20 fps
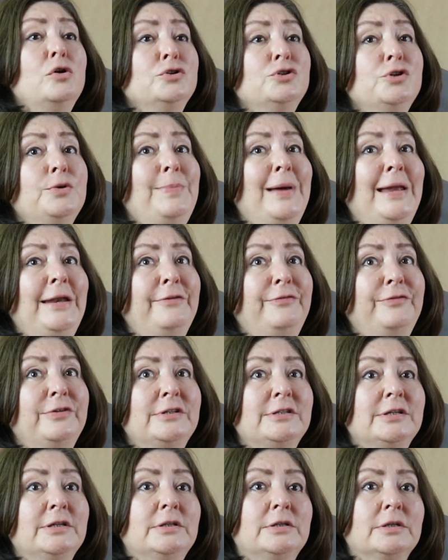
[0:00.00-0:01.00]
also
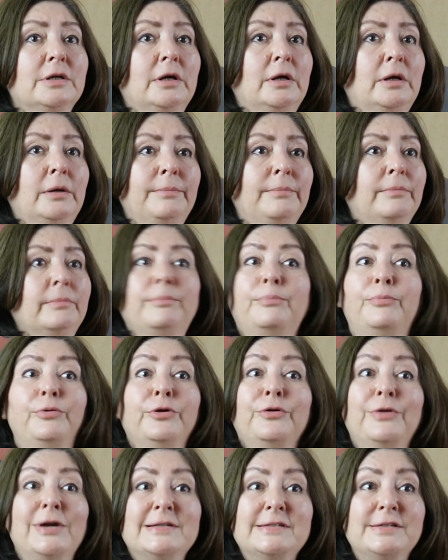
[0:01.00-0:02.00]
benefited um,
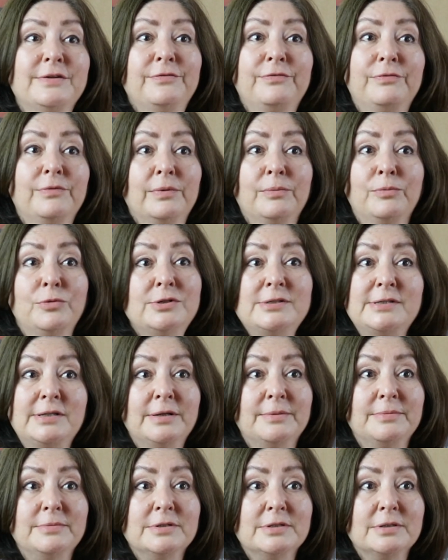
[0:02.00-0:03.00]
progressive
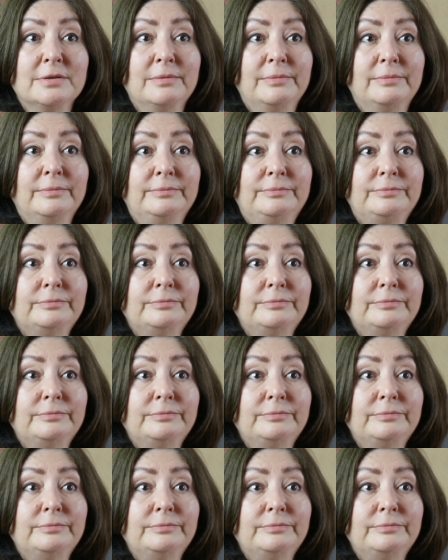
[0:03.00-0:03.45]
Muslims.